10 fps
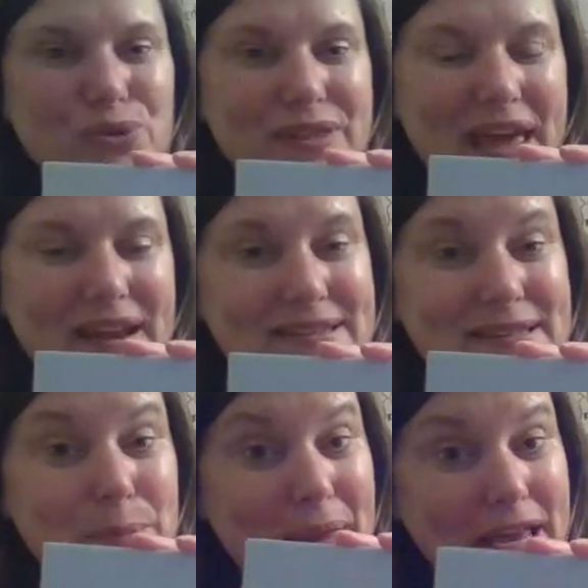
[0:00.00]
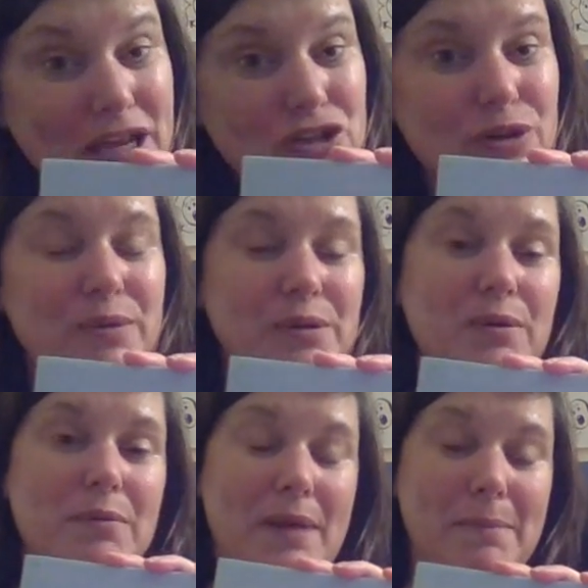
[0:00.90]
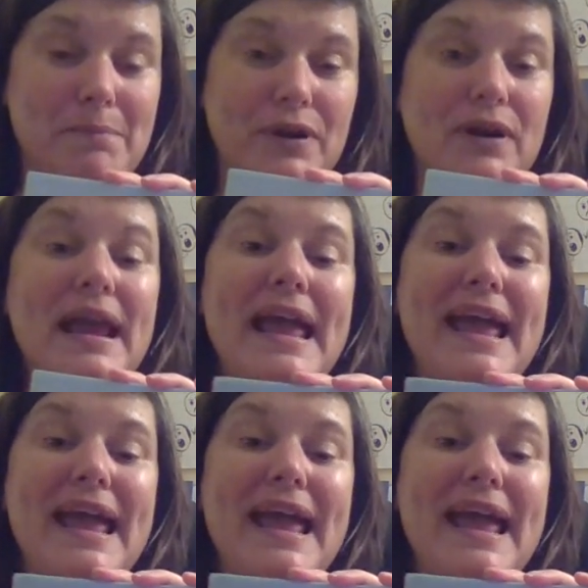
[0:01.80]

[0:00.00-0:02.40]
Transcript: or that is the picture we remember.